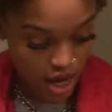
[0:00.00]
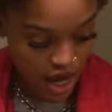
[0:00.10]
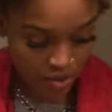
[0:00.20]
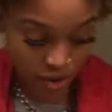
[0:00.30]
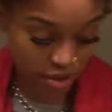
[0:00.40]

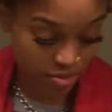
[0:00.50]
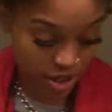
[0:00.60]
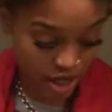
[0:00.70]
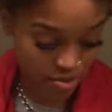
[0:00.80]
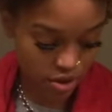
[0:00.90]
I want to be
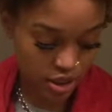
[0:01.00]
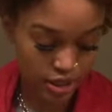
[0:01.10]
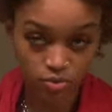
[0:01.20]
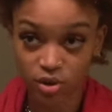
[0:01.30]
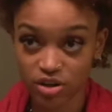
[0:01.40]
able to
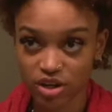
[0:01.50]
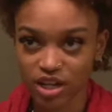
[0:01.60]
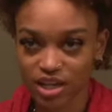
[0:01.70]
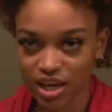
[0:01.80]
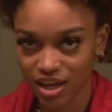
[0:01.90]
like wear it
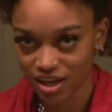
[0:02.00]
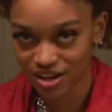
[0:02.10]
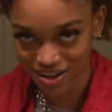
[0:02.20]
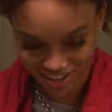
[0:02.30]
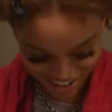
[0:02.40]
again.
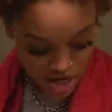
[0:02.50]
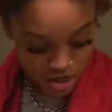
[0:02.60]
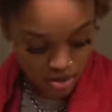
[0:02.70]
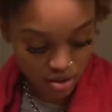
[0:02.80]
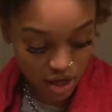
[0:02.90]

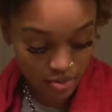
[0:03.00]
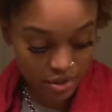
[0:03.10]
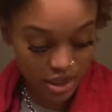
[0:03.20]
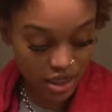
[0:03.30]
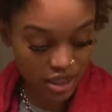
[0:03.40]
So I'm
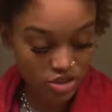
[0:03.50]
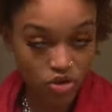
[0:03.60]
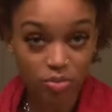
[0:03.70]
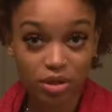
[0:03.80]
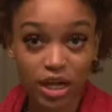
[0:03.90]
just gonna get to
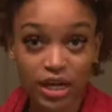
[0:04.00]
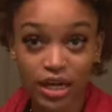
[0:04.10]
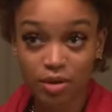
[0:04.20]
applying.